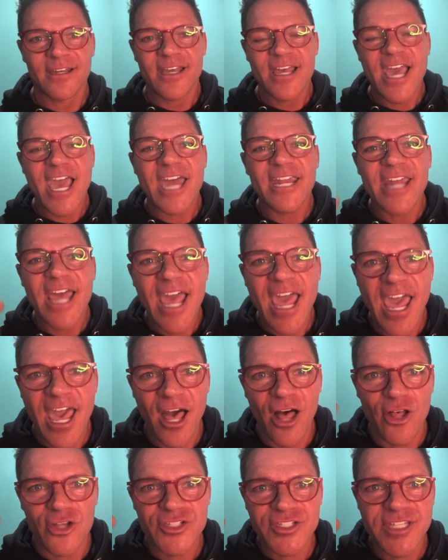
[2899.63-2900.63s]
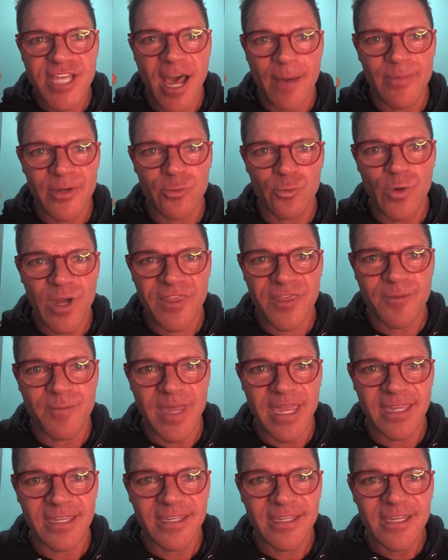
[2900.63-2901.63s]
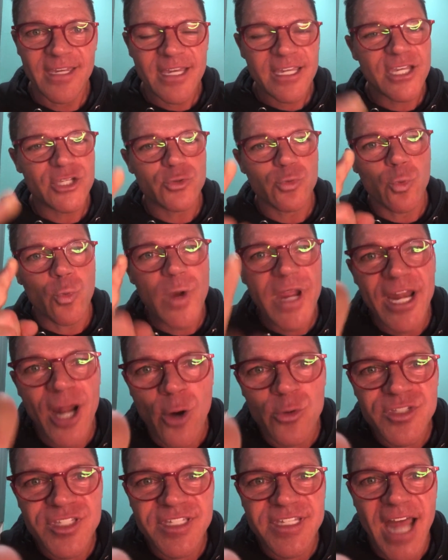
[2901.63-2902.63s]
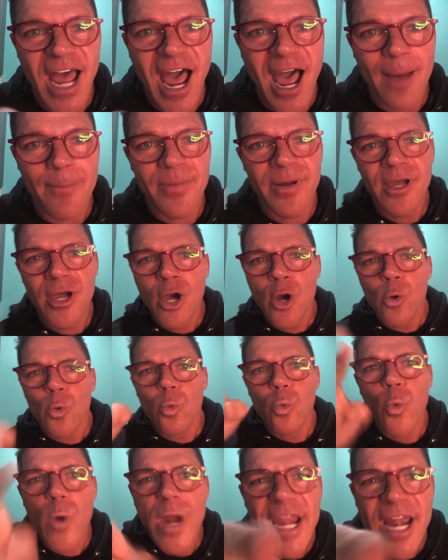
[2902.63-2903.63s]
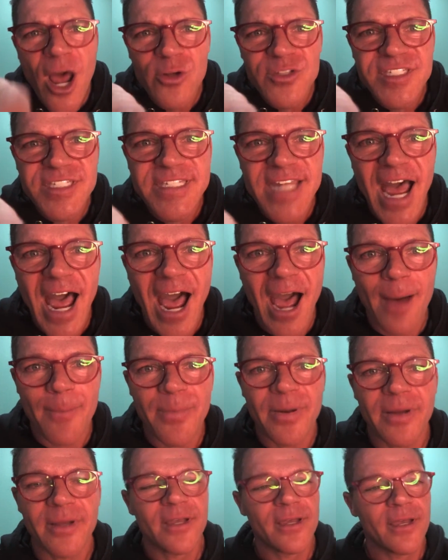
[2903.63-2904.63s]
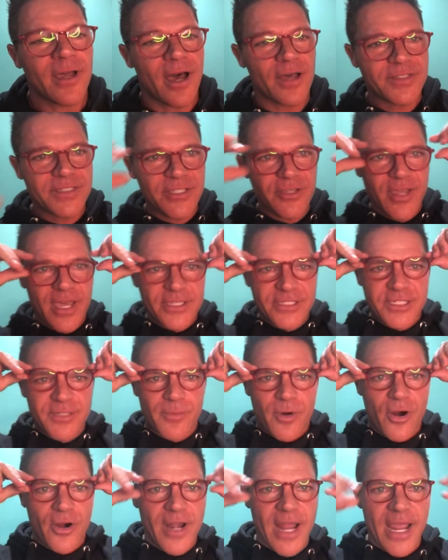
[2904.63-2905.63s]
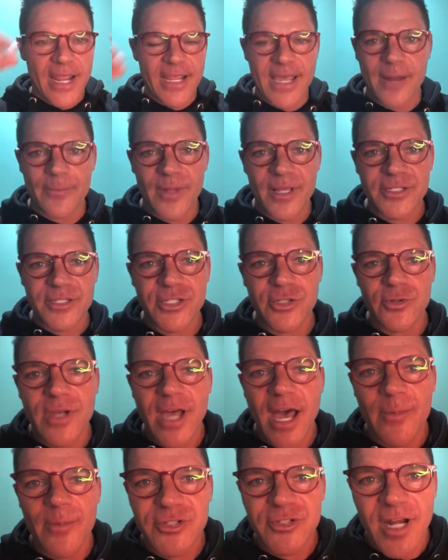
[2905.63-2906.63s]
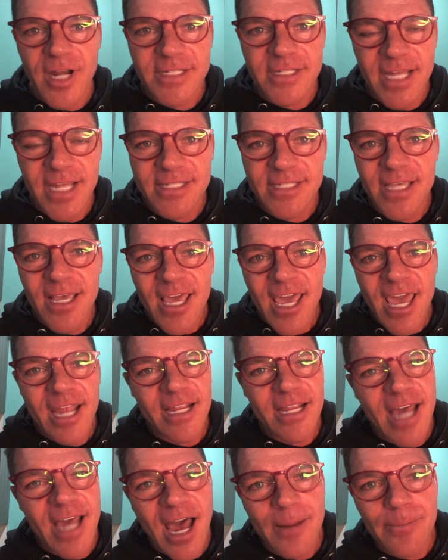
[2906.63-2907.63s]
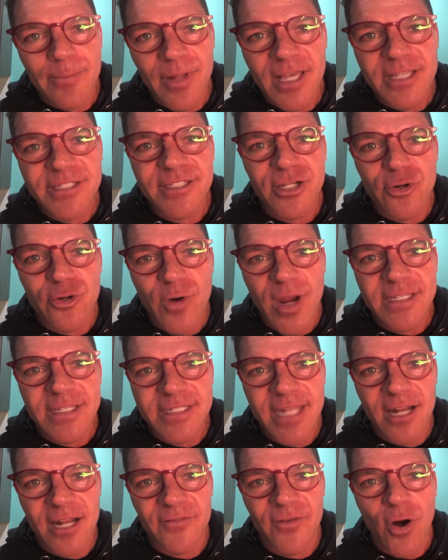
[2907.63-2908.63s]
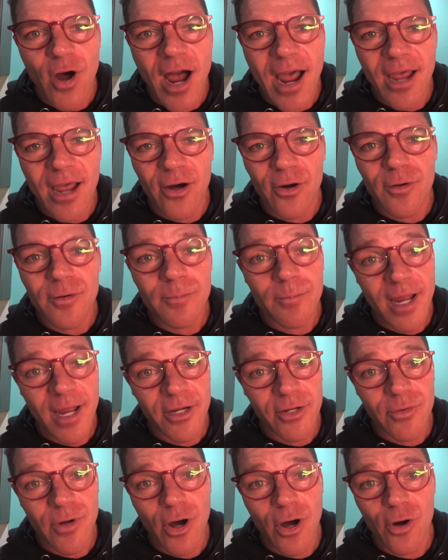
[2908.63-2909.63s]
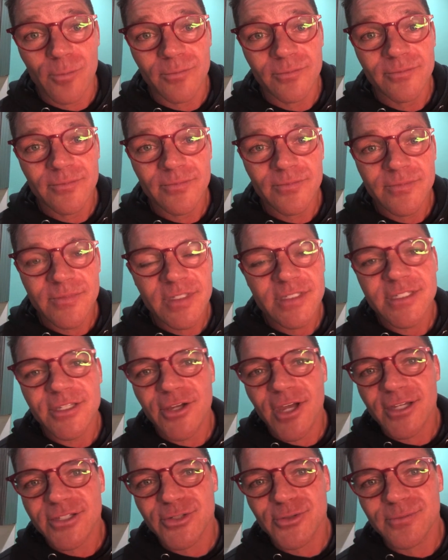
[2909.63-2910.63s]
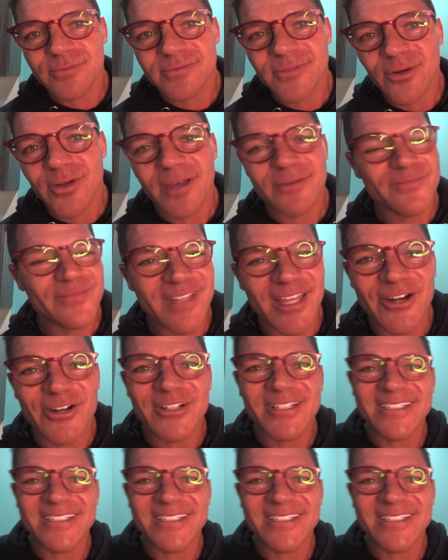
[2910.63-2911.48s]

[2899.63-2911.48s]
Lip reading: And hell's coming with me. Because we don't stop. We don't stop. I'll see you guys tomorrow night. God bless you. God bless the United States. And God bless the great state of Ohio, my new home. See you guys soon. Okay, later.